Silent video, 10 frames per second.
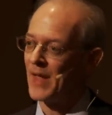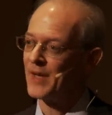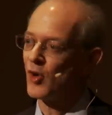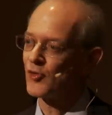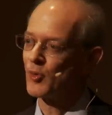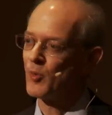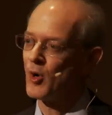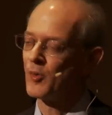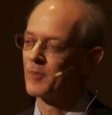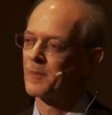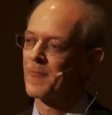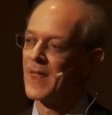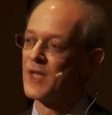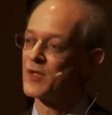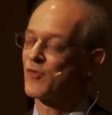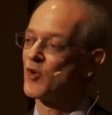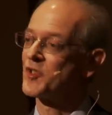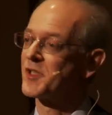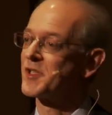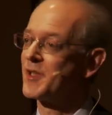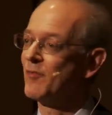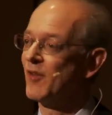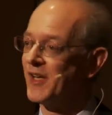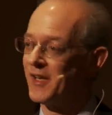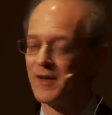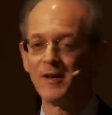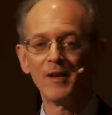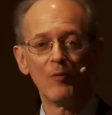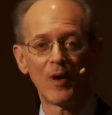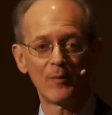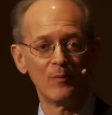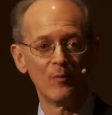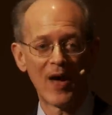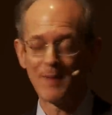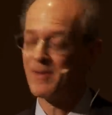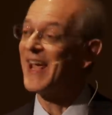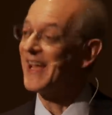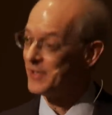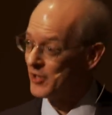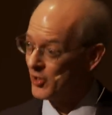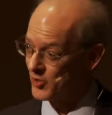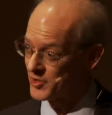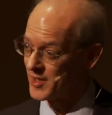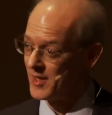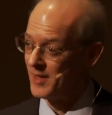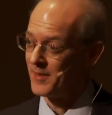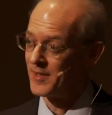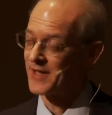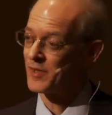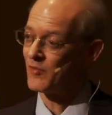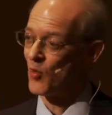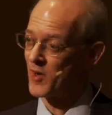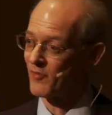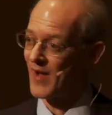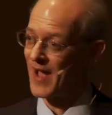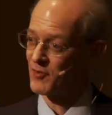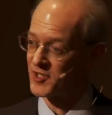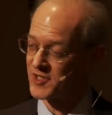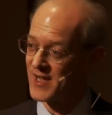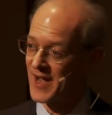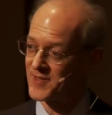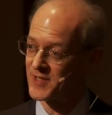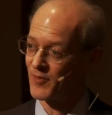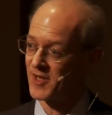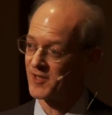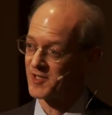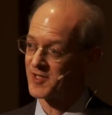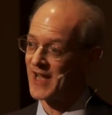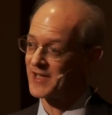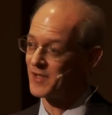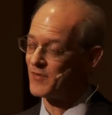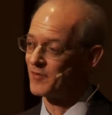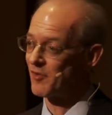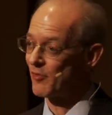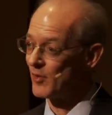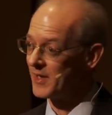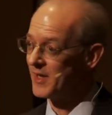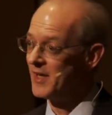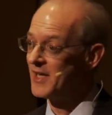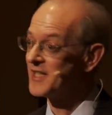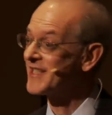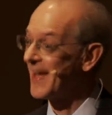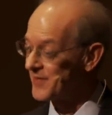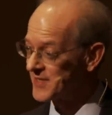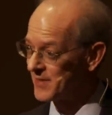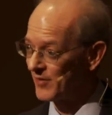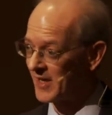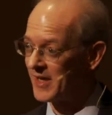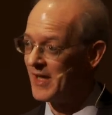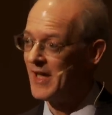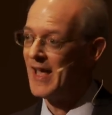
And he also wrote his first symphony in what had been eight years. 1945 was his ninth symphony, this is 1953, his 10th symphony.